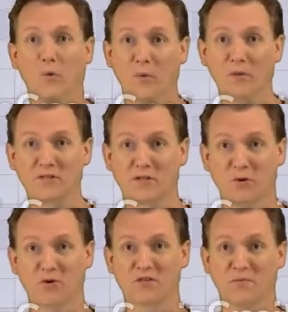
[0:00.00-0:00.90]
we must have
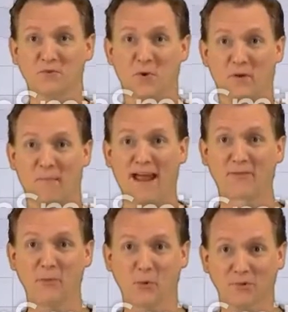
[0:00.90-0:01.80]
broke some sort of
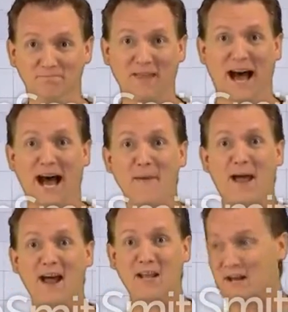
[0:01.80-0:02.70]
math rule. I'm out of